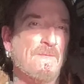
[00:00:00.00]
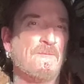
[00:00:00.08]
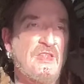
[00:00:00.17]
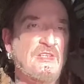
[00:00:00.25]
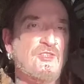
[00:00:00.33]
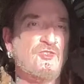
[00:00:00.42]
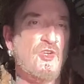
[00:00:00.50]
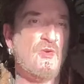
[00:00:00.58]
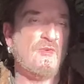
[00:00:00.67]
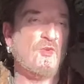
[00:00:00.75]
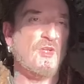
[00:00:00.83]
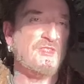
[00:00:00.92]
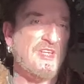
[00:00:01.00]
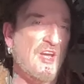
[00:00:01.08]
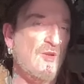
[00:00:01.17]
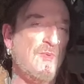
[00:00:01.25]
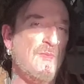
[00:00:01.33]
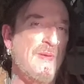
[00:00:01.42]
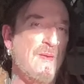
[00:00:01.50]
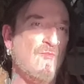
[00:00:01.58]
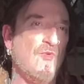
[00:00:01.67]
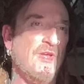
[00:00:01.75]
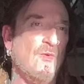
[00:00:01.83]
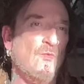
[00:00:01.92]
And that's true. I've got a terrible
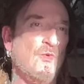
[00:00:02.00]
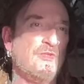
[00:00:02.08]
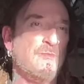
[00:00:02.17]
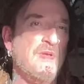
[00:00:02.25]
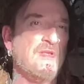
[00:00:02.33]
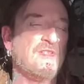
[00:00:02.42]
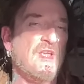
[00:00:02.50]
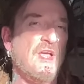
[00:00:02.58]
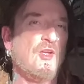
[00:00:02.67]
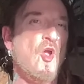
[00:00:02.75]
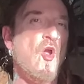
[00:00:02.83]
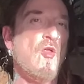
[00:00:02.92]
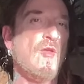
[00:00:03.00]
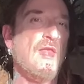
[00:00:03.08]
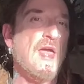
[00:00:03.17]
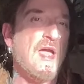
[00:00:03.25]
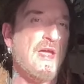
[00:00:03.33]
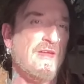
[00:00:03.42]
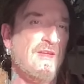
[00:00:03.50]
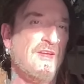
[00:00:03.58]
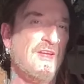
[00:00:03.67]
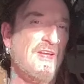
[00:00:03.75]
memory, which means that I can't lie,